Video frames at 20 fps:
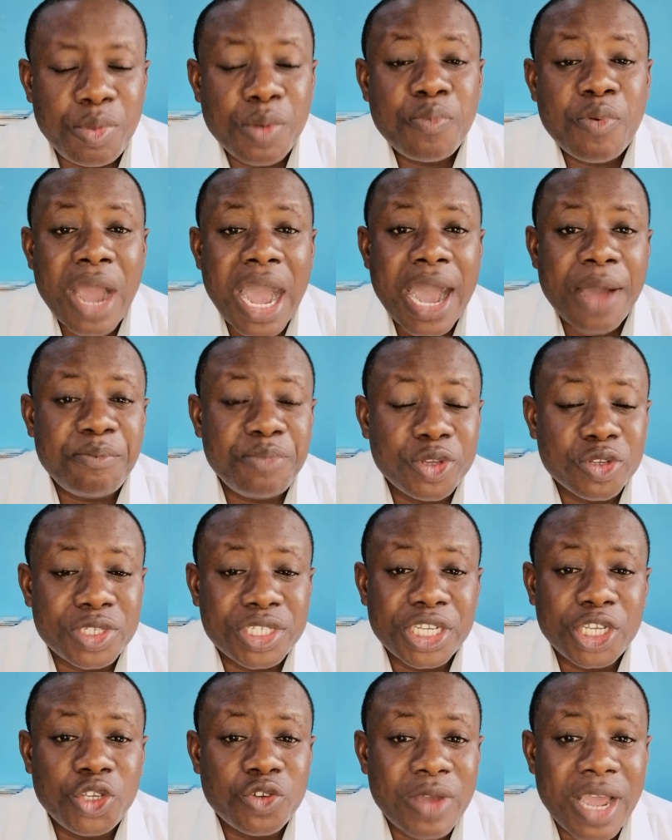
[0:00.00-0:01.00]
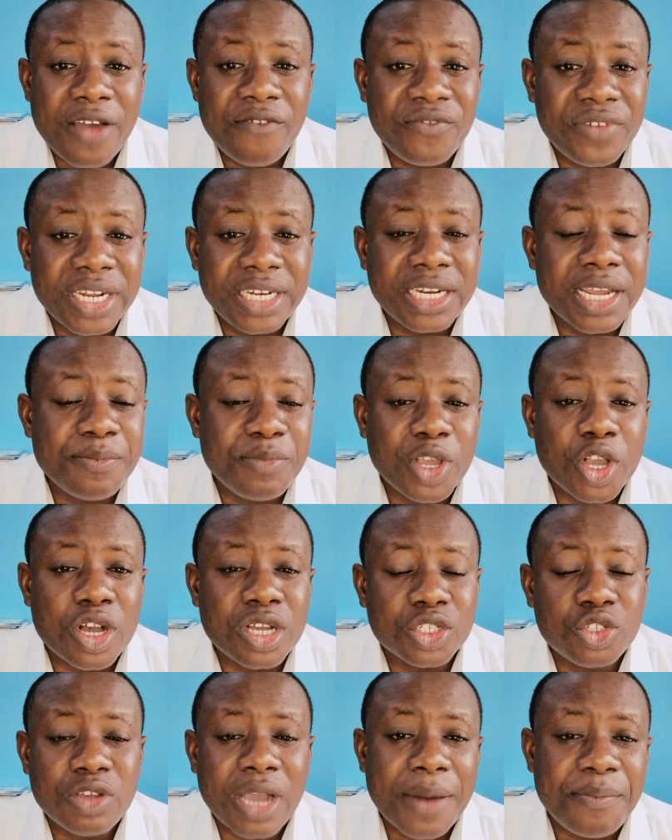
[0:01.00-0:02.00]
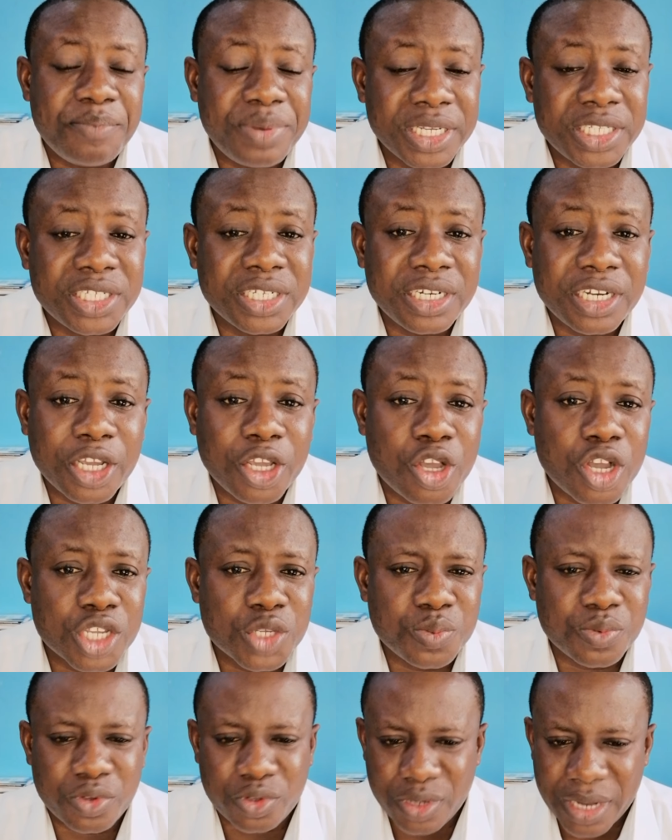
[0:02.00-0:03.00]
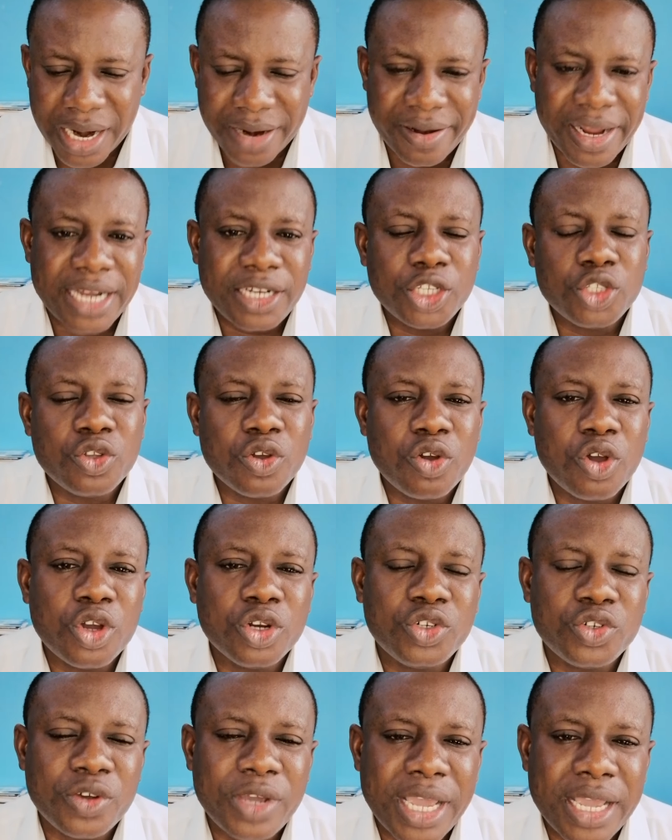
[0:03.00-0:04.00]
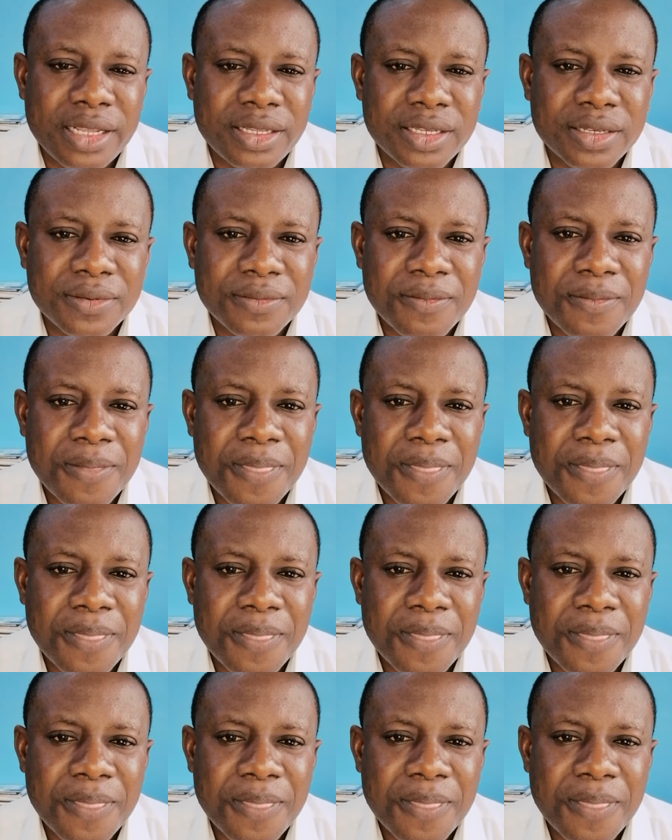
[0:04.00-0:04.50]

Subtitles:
People are abusing you every day because you are preaching the gospel. You are ready to go through it.